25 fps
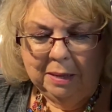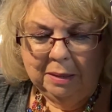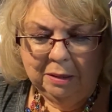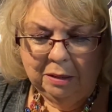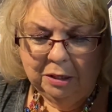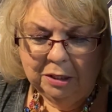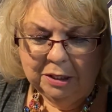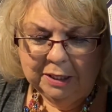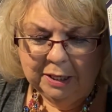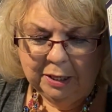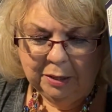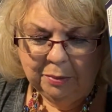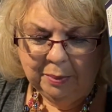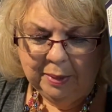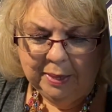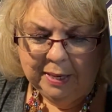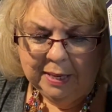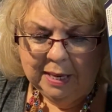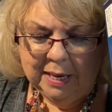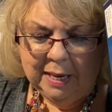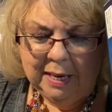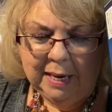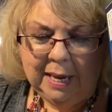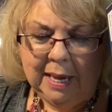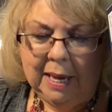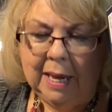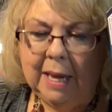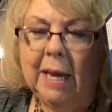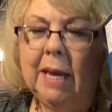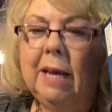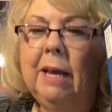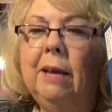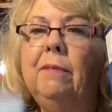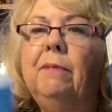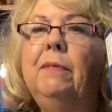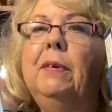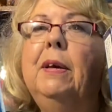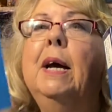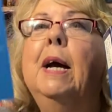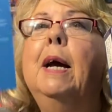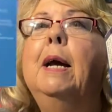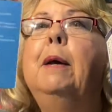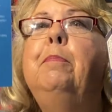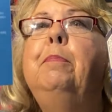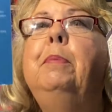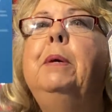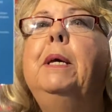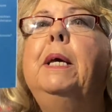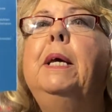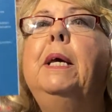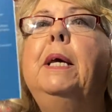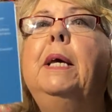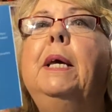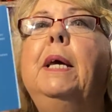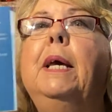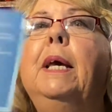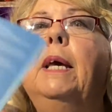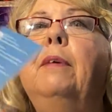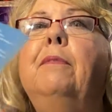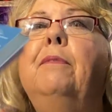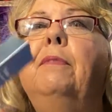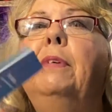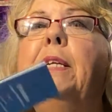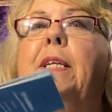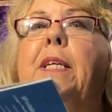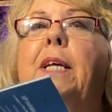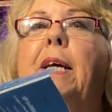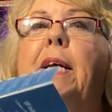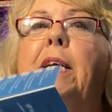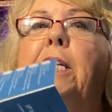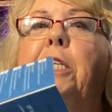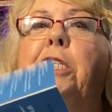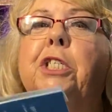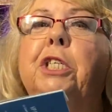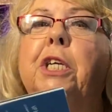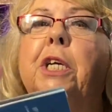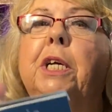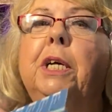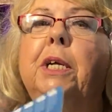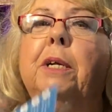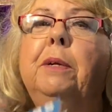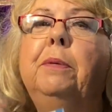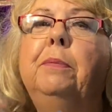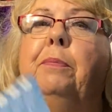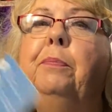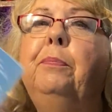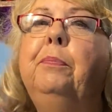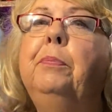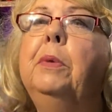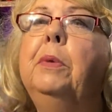It looks like we got a VIP invitation,